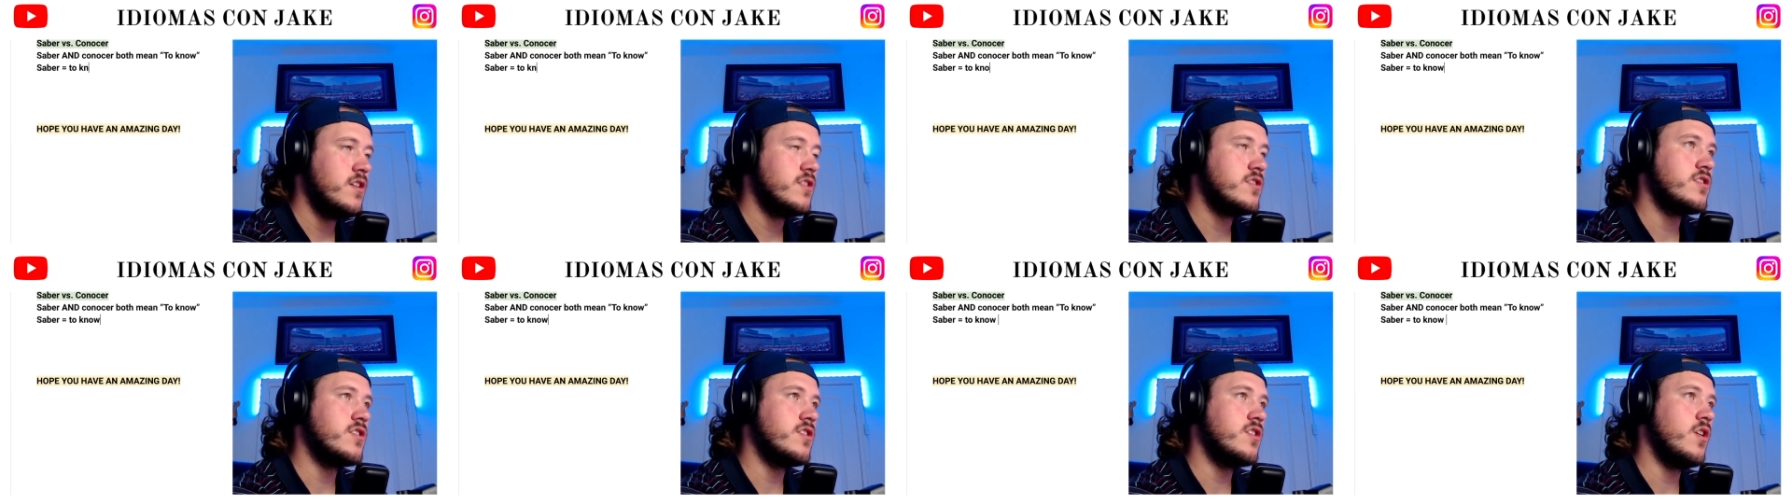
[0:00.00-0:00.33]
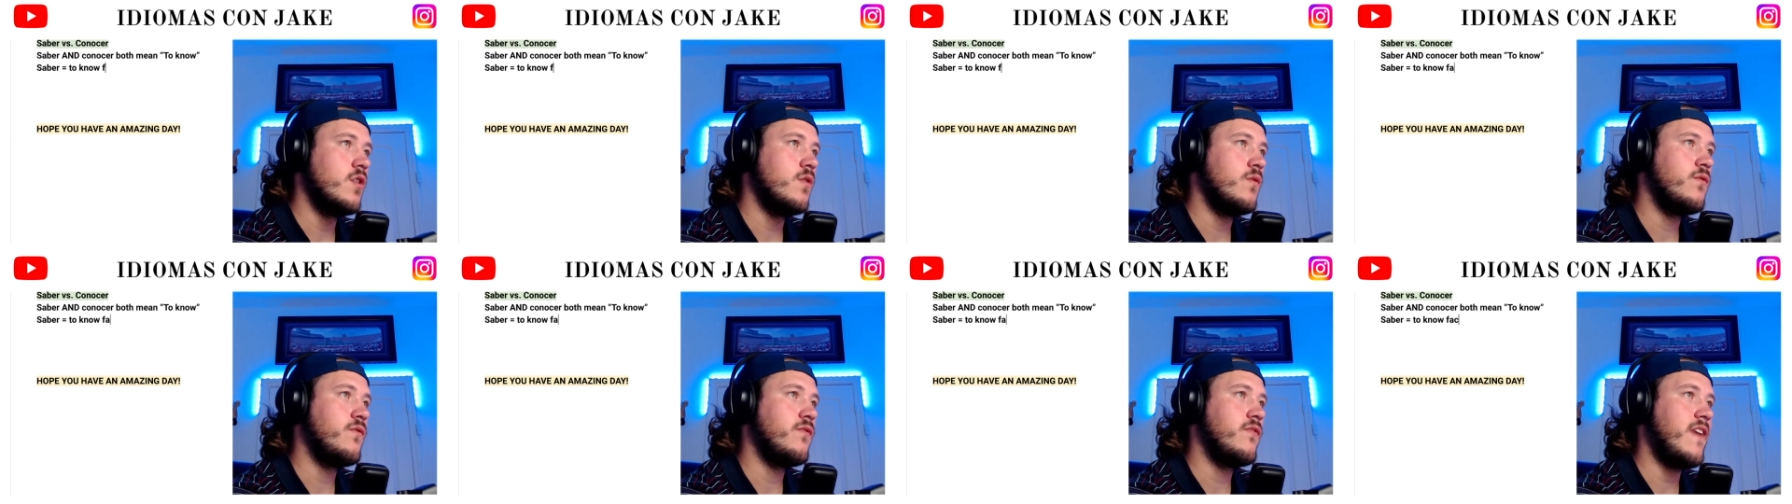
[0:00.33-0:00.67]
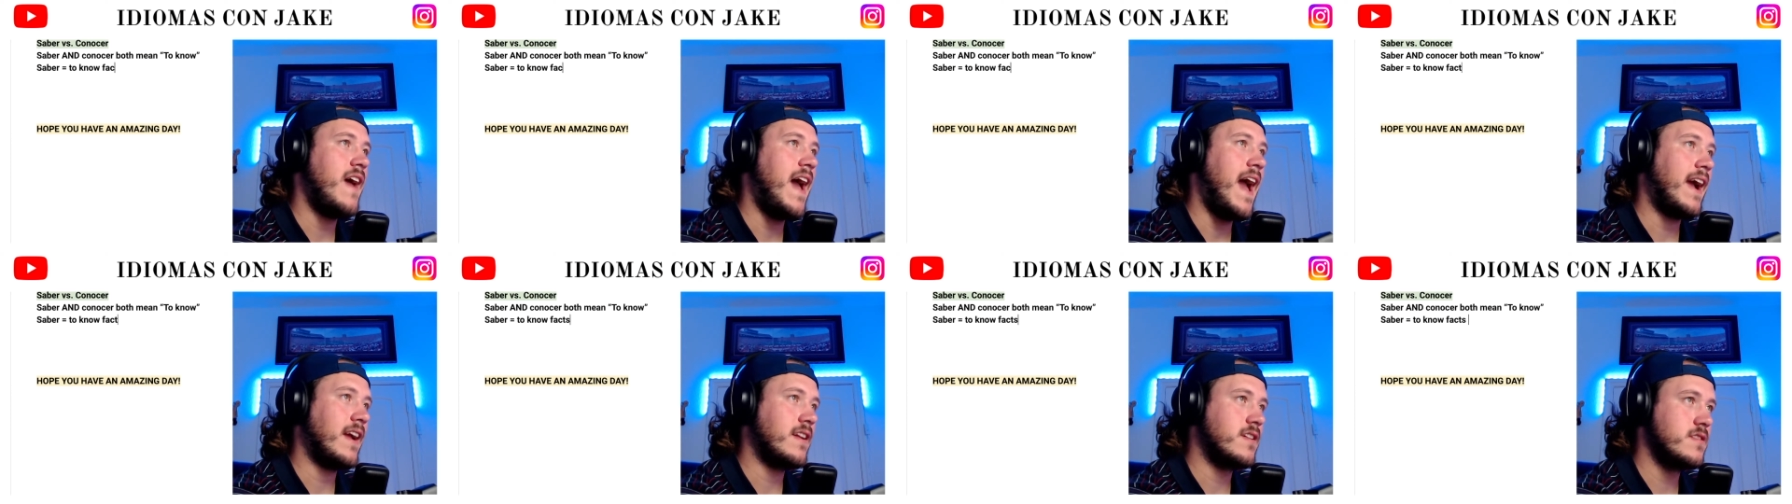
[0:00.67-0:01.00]
to know
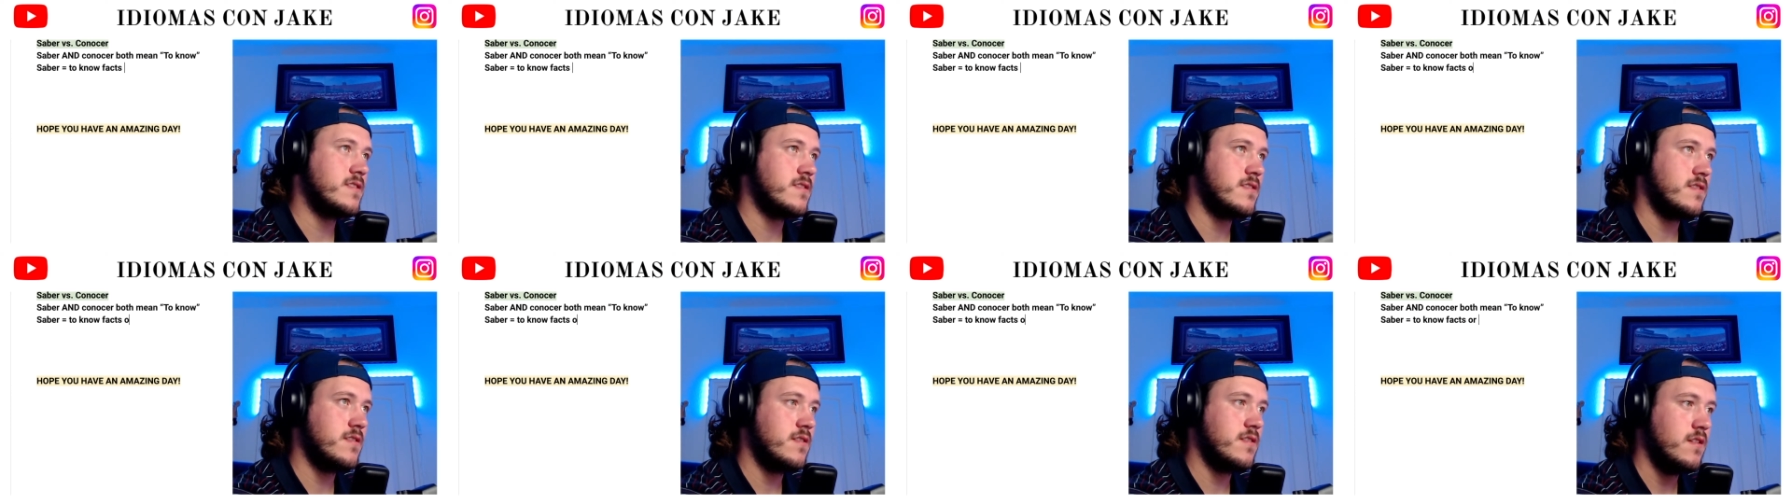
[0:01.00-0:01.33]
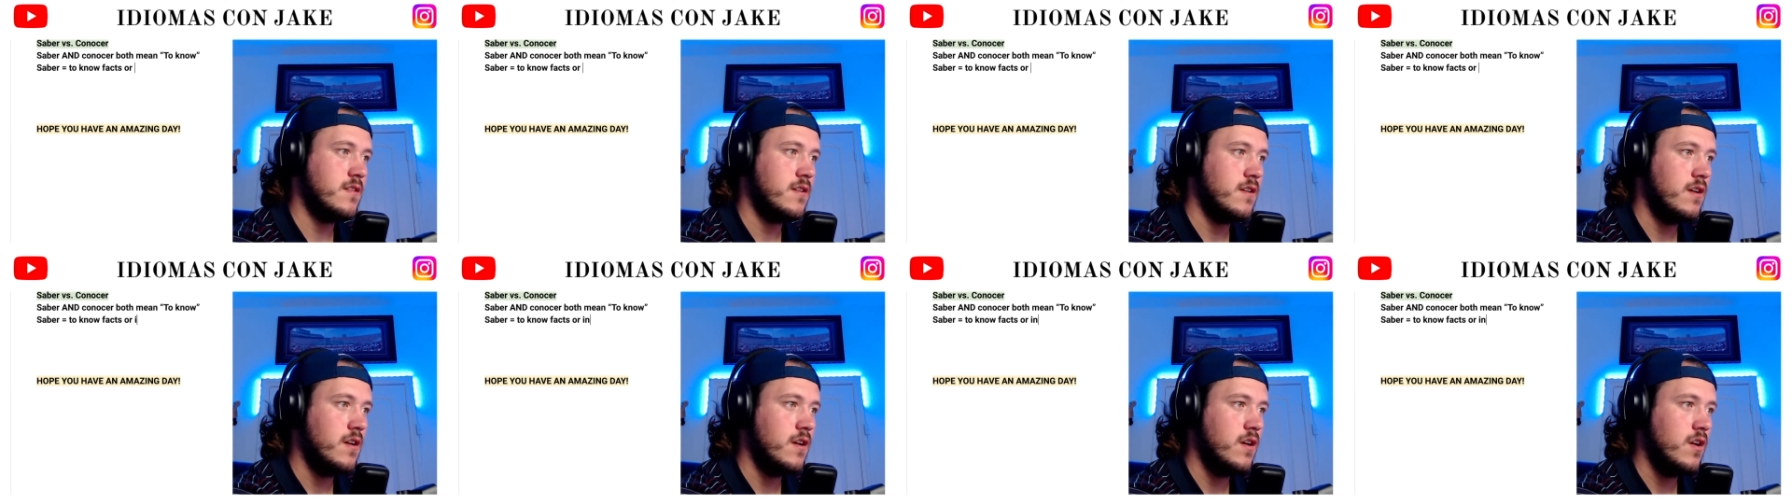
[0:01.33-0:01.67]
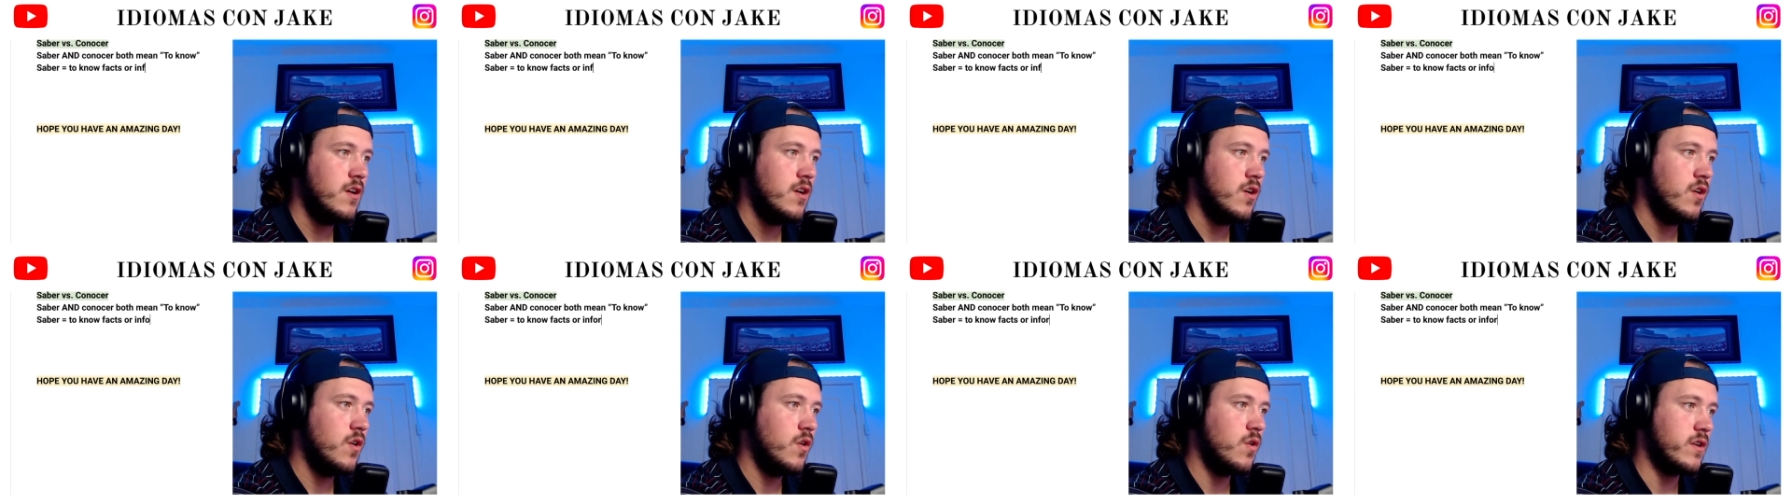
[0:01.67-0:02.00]
facts
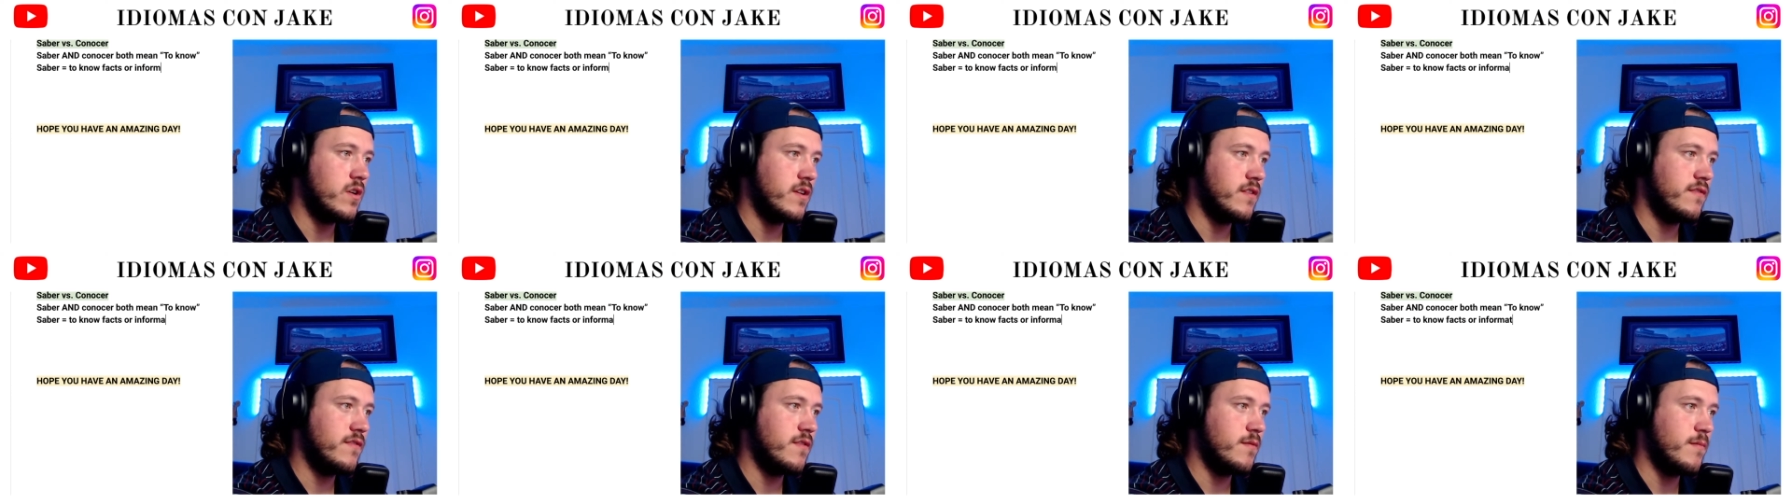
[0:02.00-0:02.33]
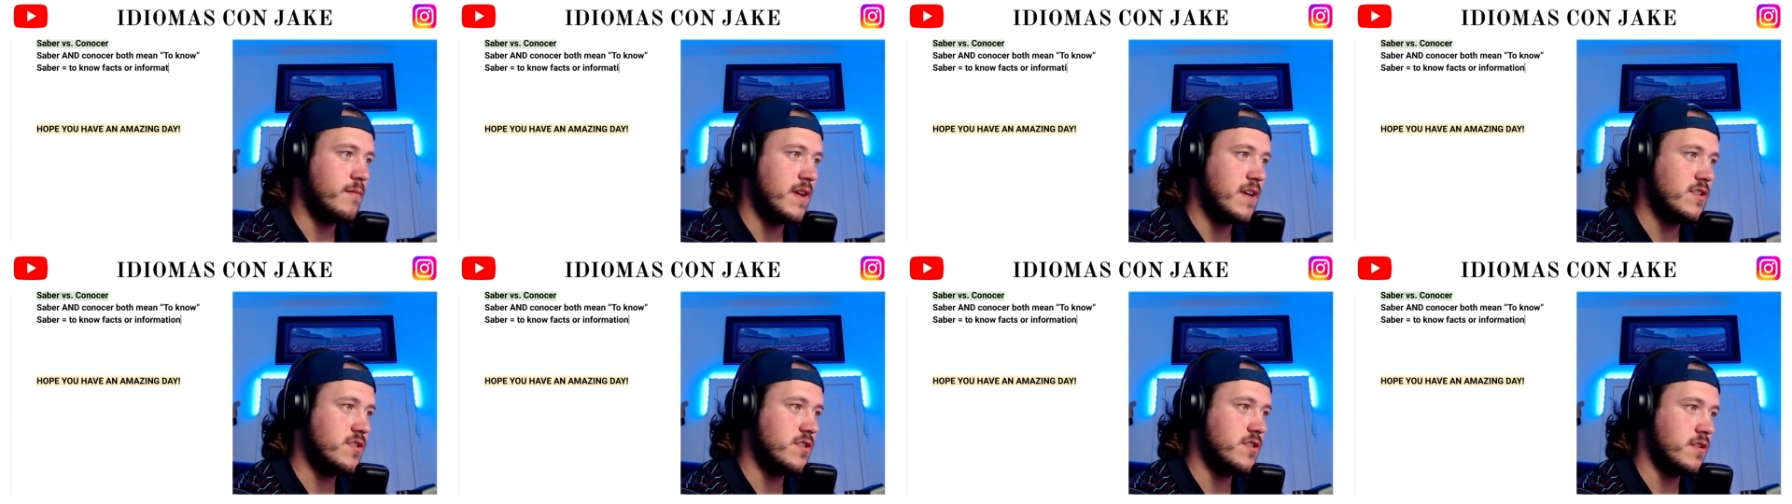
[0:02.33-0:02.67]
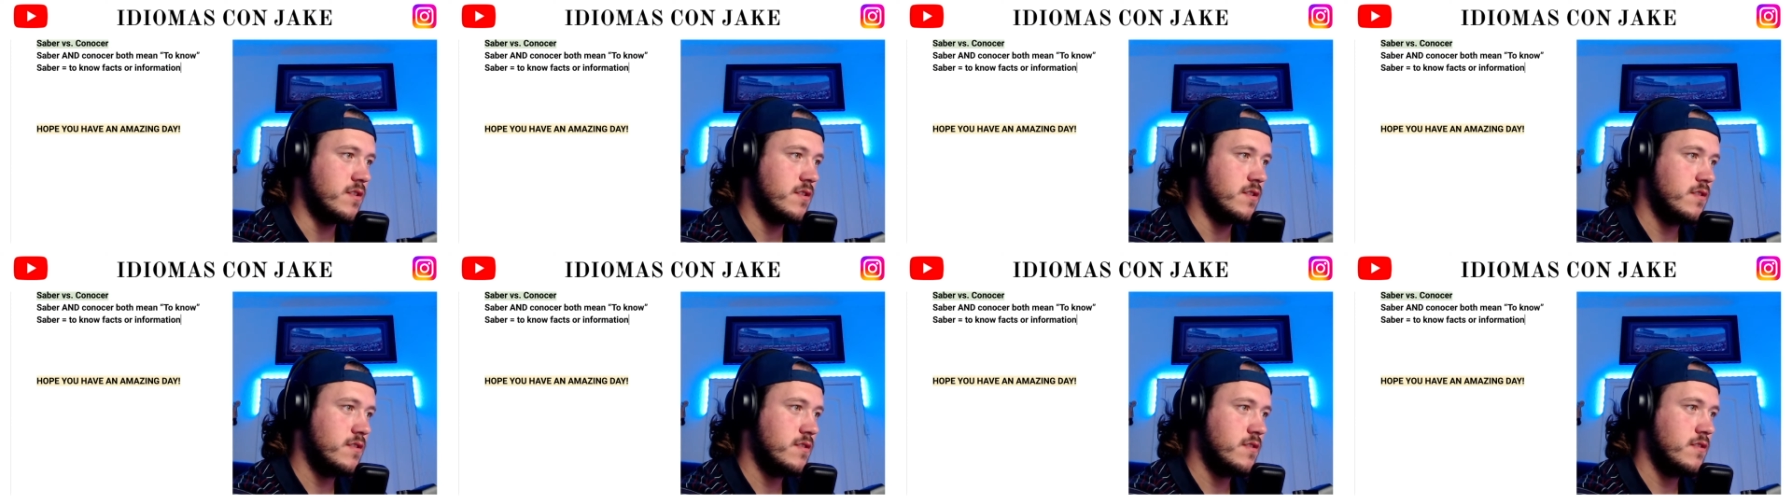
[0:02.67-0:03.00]
or information.